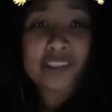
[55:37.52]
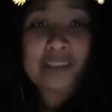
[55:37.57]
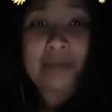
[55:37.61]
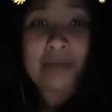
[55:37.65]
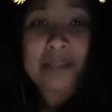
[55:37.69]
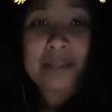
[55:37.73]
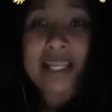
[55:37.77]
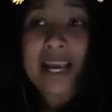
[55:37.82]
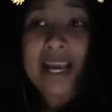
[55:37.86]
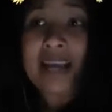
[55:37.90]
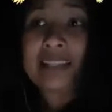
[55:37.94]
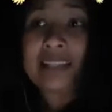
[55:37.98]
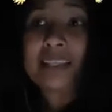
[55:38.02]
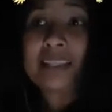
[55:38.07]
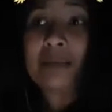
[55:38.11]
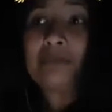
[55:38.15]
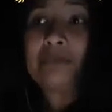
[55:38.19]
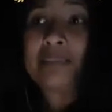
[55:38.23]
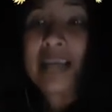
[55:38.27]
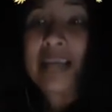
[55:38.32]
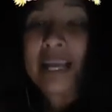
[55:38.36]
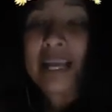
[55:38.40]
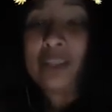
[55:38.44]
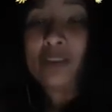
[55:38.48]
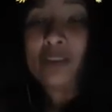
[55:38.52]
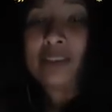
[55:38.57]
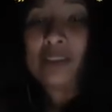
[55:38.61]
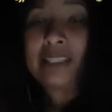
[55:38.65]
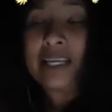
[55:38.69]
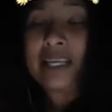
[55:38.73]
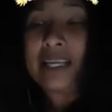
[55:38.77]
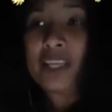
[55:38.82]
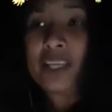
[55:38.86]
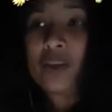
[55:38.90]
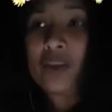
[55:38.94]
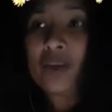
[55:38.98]
of the items I don't
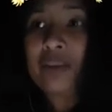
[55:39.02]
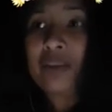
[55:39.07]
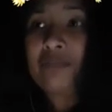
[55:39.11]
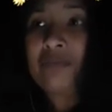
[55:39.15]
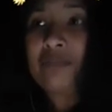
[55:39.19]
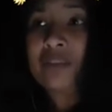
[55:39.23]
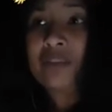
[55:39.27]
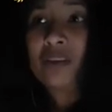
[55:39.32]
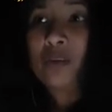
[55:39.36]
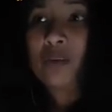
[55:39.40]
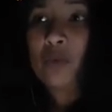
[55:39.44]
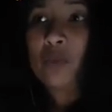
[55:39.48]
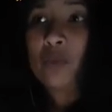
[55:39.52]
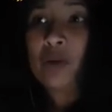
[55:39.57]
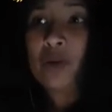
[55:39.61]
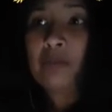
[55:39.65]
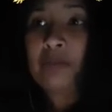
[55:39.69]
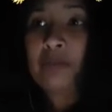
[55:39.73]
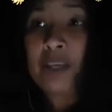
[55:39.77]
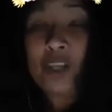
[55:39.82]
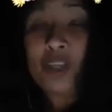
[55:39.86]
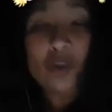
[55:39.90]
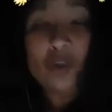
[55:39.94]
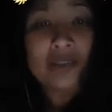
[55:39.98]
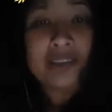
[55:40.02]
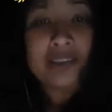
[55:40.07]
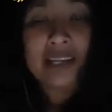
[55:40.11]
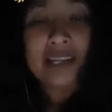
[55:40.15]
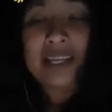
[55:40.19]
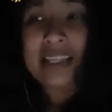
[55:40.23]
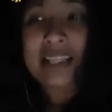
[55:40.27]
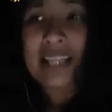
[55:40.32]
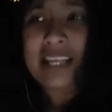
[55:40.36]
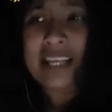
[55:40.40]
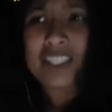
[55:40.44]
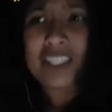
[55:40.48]
think you even would be using
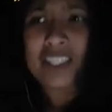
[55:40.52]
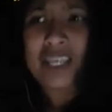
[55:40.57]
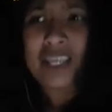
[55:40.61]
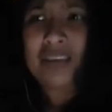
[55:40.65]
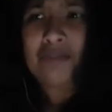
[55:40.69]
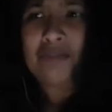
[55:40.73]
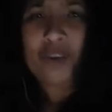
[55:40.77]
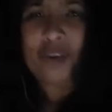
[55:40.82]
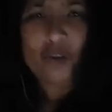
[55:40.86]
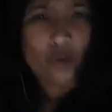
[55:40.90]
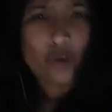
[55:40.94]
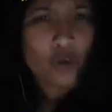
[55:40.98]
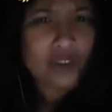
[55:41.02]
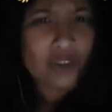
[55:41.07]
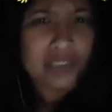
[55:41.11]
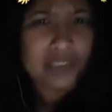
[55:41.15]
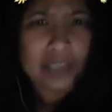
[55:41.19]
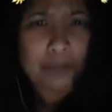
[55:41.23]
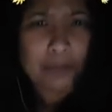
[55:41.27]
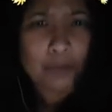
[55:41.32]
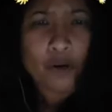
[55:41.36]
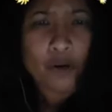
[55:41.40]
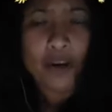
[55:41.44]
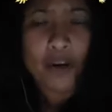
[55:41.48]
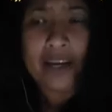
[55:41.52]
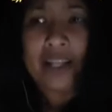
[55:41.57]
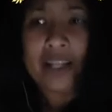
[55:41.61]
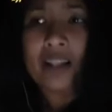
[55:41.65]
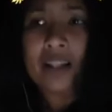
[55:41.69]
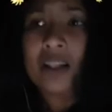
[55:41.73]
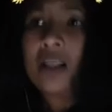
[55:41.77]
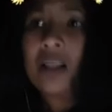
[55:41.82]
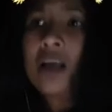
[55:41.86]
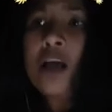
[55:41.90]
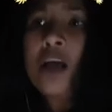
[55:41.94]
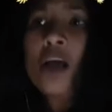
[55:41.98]
it. Like she gave you rosehip
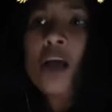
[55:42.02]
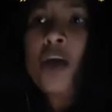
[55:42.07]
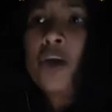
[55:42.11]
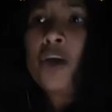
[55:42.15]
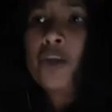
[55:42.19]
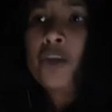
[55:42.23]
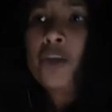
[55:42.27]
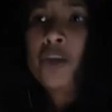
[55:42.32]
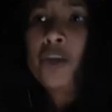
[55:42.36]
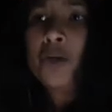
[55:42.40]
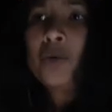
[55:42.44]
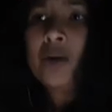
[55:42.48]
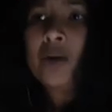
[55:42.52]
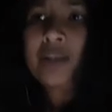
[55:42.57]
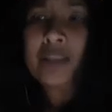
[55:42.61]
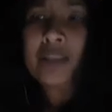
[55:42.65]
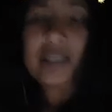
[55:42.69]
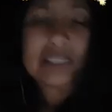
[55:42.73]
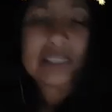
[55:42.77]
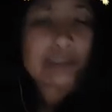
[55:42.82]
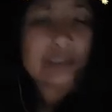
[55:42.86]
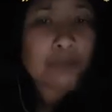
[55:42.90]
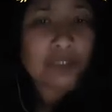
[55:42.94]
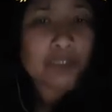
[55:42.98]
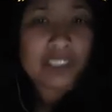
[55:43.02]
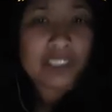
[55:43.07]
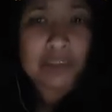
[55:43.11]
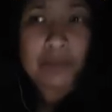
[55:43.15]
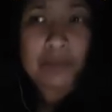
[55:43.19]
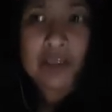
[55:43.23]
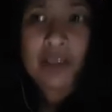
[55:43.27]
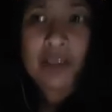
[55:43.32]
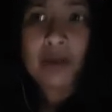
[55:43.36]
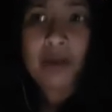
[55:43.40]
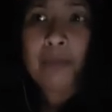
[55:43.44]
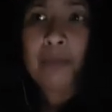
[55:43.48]
oil. You are not supposed to
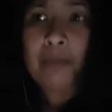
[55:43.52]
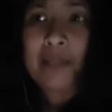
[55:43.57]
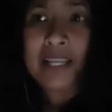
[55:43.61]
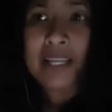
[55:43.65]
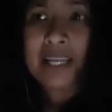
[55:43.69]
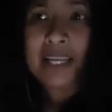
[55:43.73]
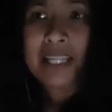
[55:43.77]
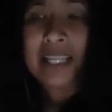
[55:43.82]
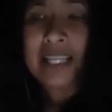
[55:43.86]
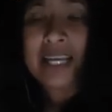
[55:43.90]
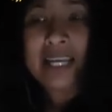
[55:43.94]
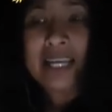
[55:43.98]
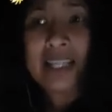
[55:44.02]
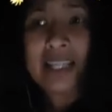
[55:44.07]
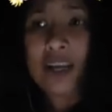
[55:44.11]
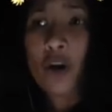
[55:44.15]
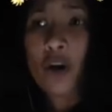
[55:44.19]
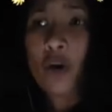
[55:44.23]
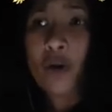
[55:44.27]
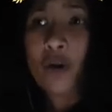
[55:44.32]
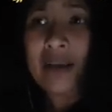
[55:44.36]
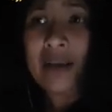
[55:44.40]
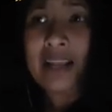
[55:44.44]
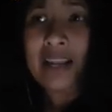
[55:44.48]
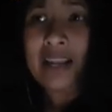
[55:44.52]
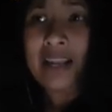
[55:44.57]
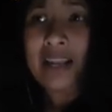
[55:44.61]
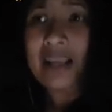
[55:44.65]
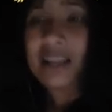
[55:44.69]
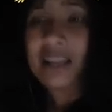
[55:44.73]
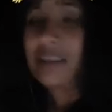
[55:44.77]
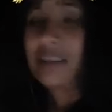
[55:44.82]
be putting any kind of oil and